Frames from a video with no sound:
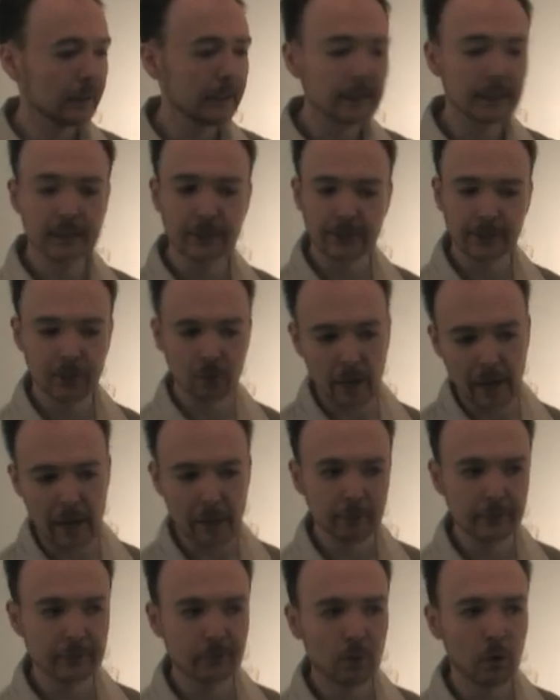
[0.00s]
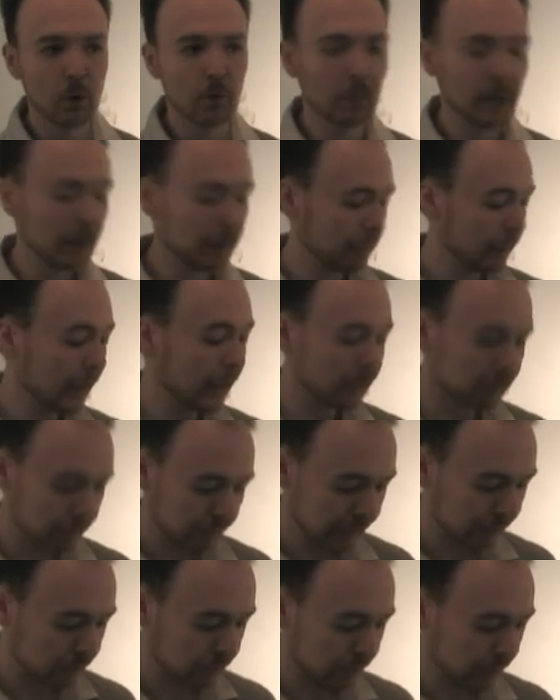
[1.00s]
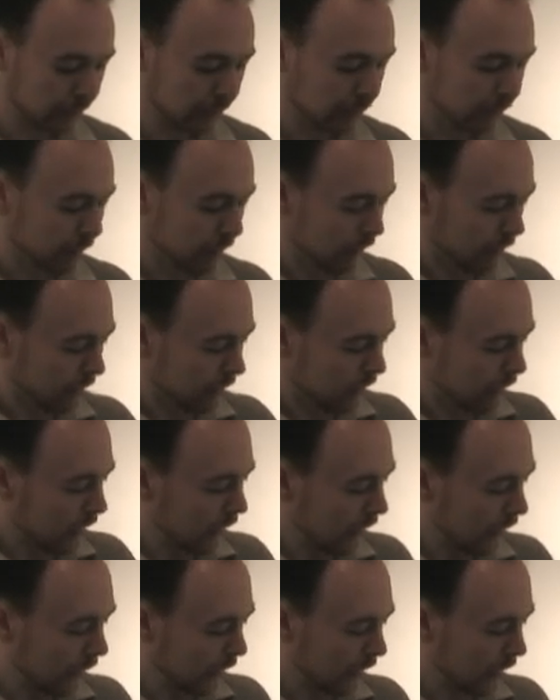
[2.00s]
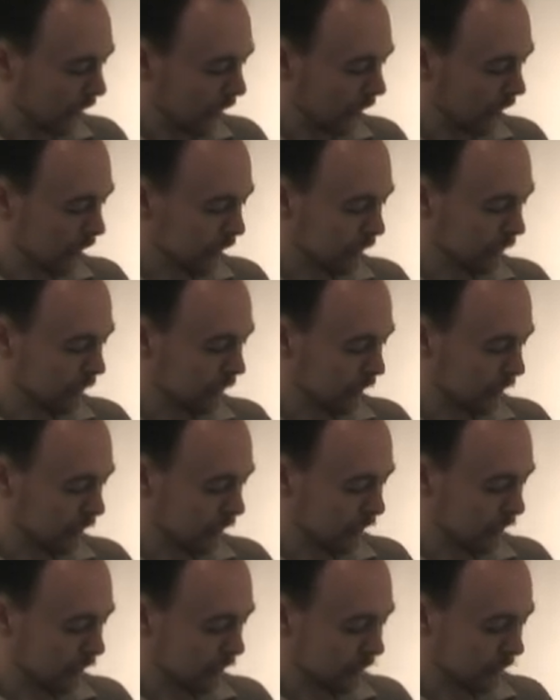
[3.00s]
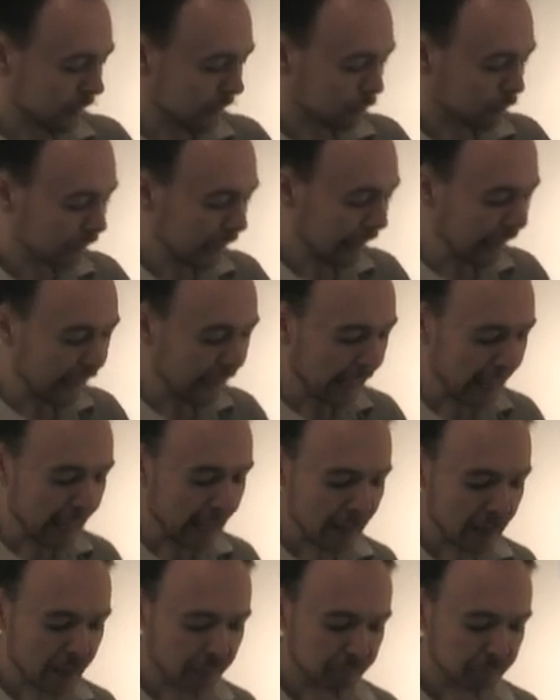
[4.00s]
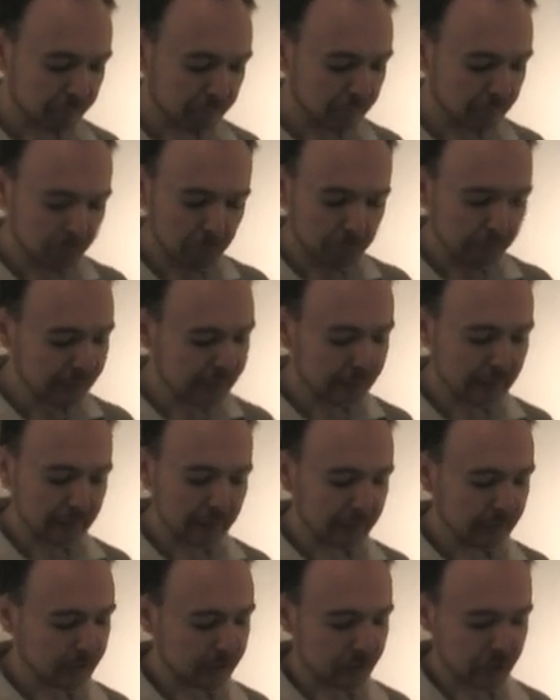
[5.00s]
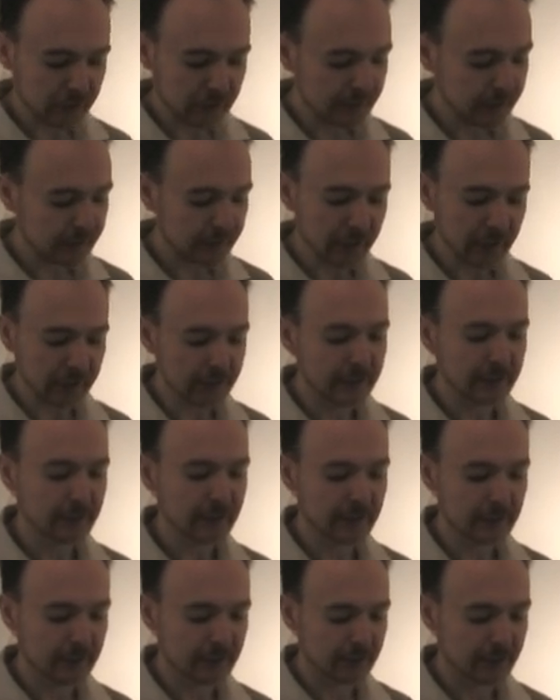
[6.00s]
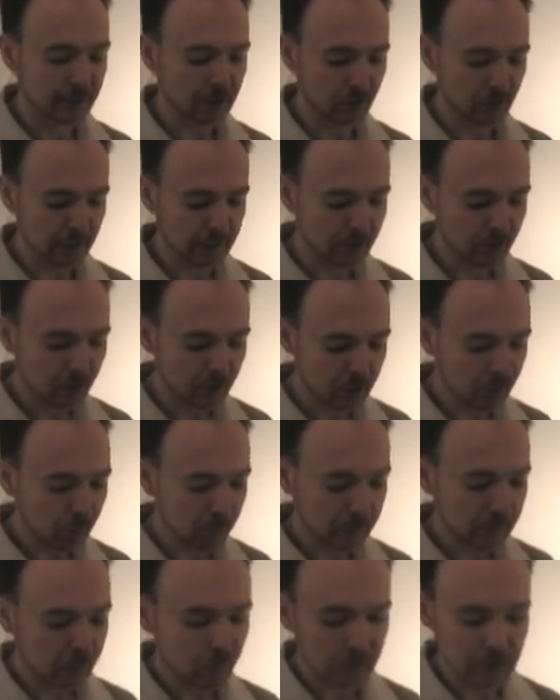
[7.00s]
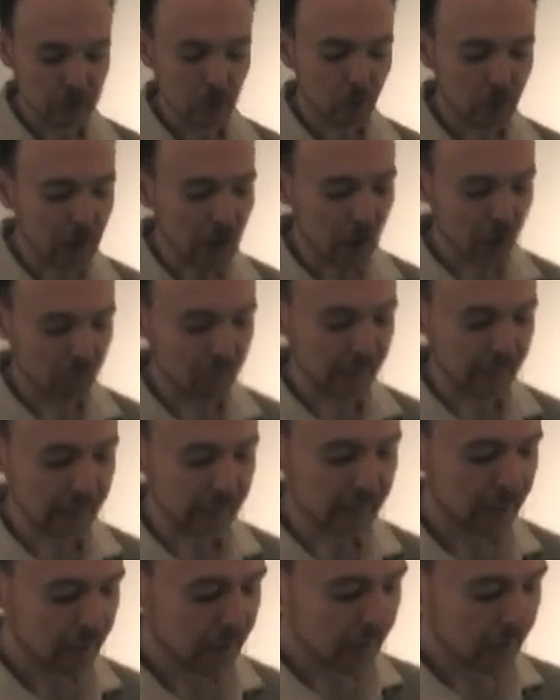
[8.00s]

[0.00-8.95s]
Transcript: are scraps from a piano factory. And so basically these are just slices. There is no adornment, there is no carving,